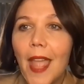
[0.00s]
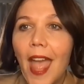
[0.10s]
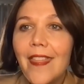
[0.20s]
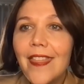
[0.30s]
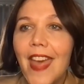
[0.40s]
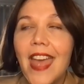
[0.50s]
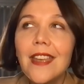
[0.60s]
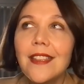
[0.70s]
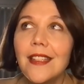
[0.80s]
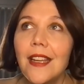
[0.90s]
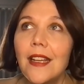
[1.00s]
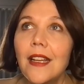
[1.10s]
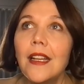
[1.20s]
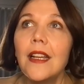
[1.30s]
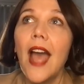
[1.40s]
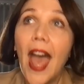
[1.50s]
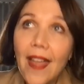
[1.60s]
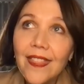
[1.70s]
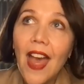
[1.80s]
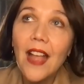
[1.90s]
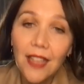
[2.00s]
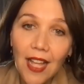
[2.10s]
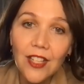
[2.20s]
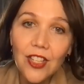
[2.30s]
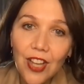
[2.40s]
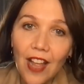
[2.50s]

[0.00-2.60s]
And then at that lunch,